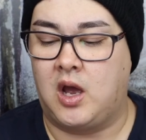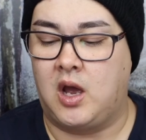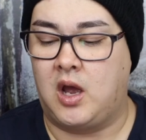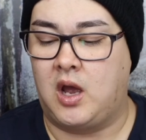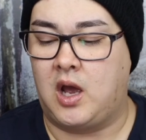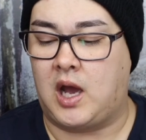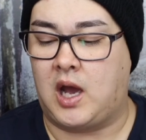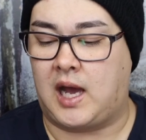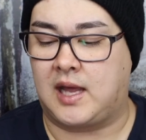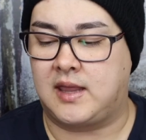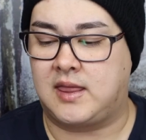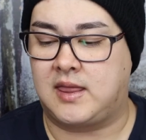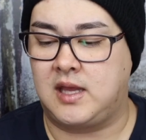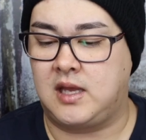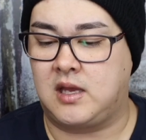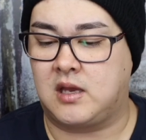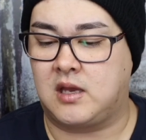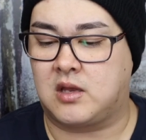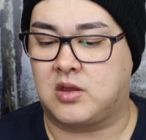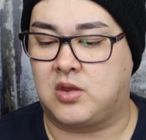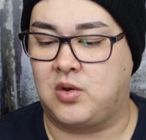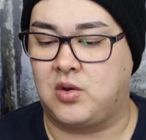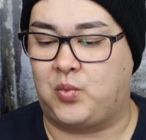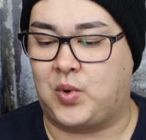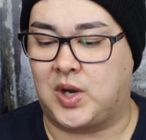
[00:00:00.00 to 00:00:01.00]
I think
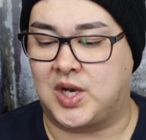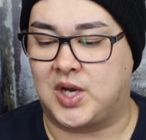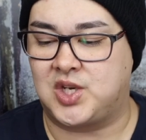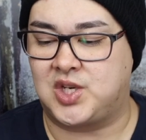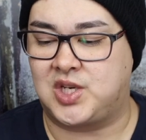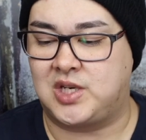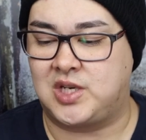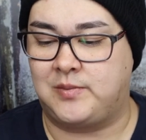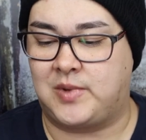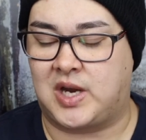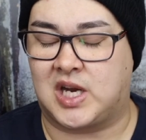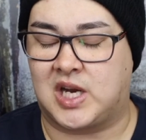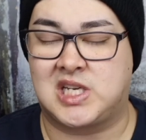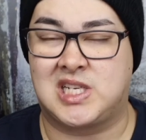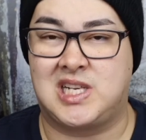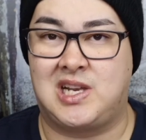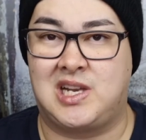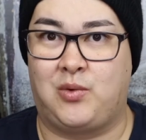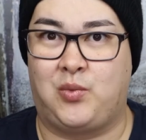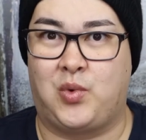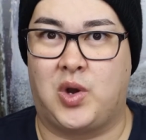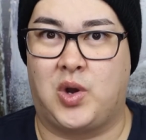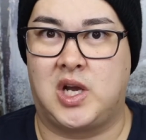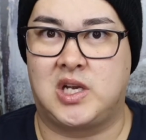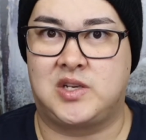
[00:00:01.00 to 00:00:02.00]
the one shimmer actually
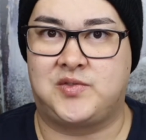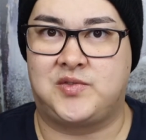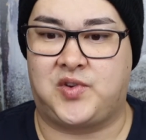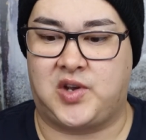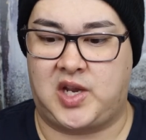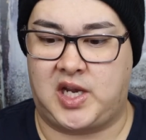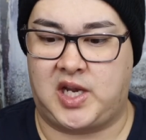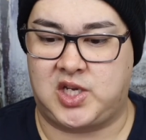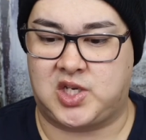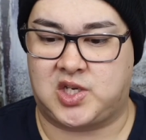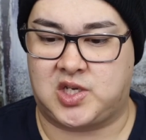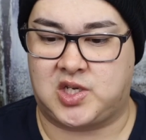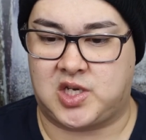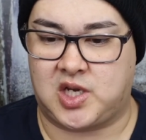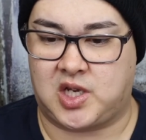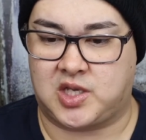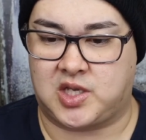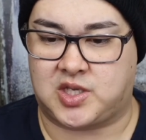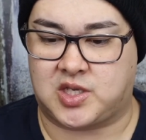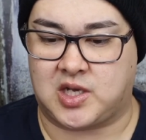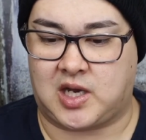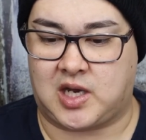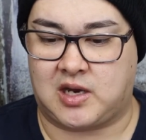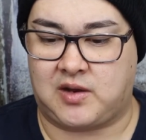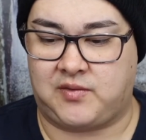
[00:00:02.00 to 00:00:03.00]
works for each
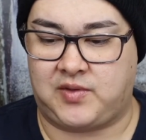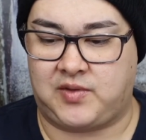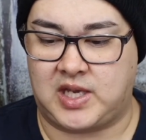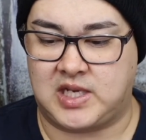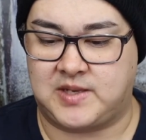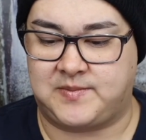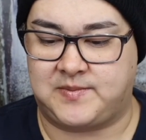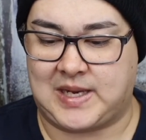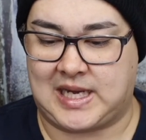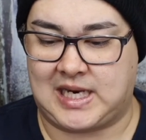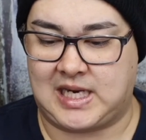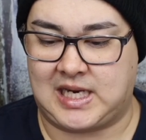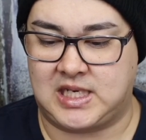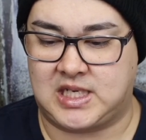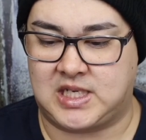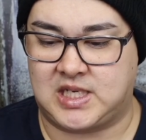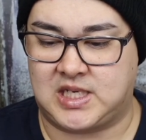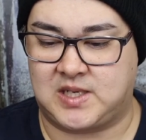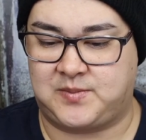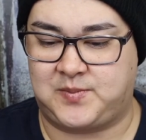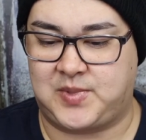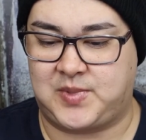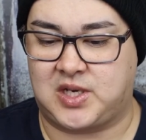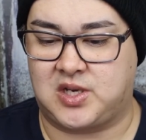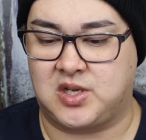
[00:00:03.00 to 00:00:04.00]
side of these palettes just
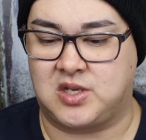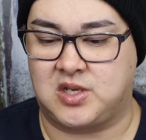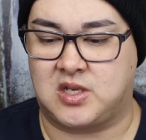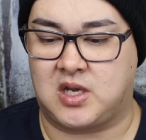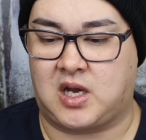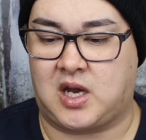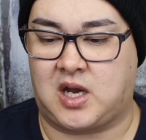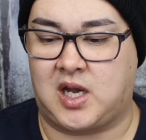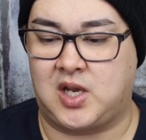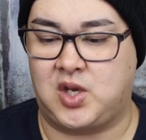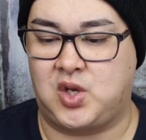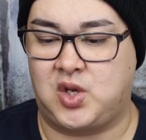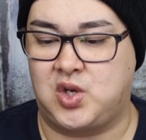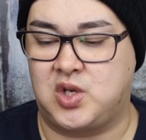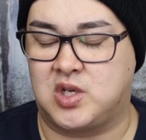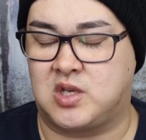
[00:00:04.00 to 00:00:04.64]
because I use